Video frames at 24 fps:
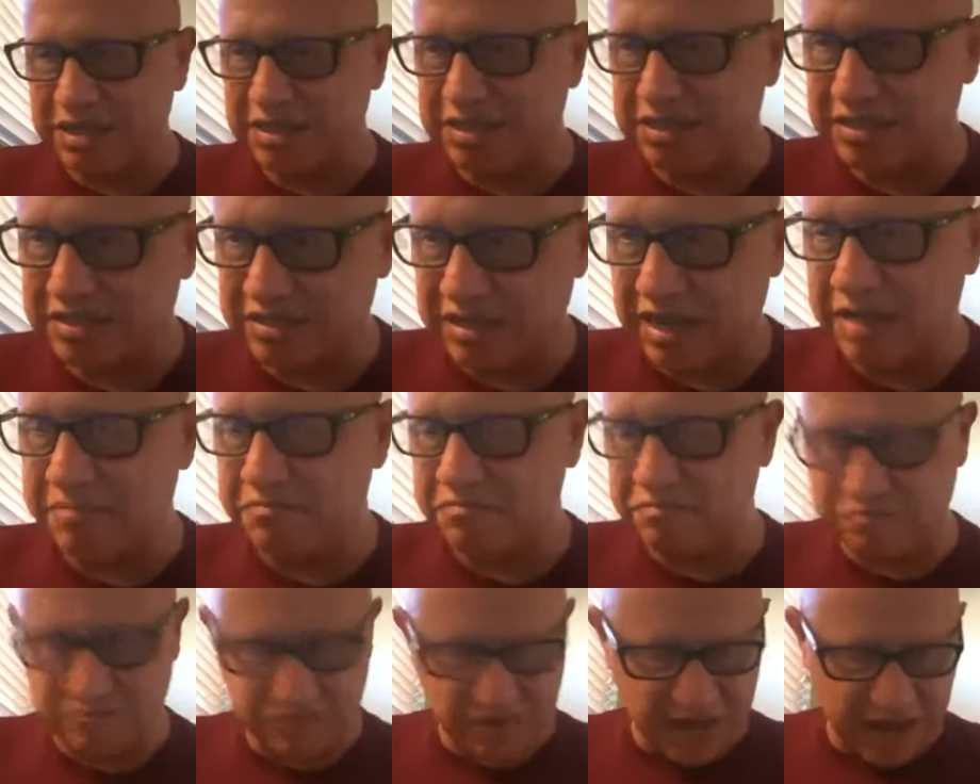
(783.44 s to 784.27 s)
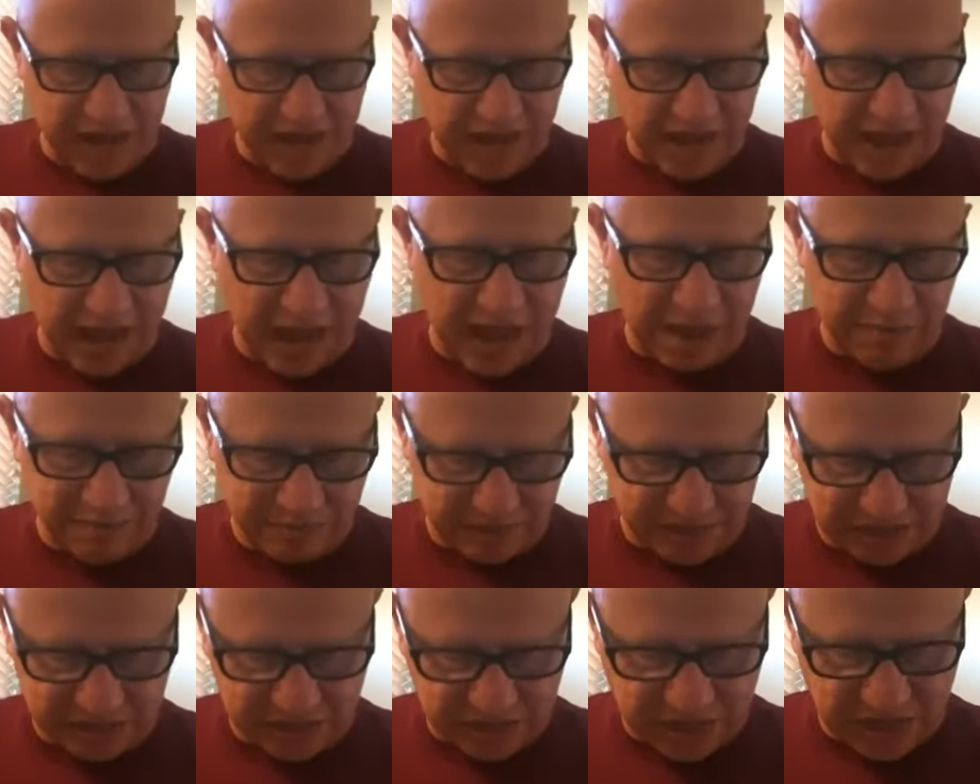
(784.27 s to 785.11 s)
it's, I'm happy
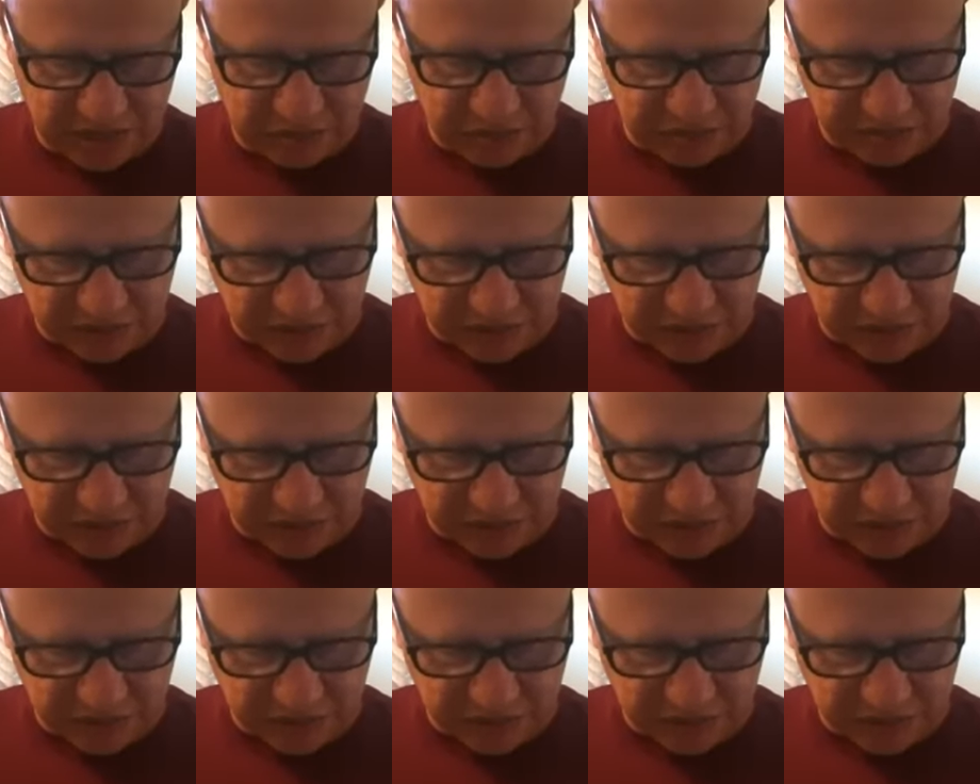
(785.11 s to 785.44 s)
to talk with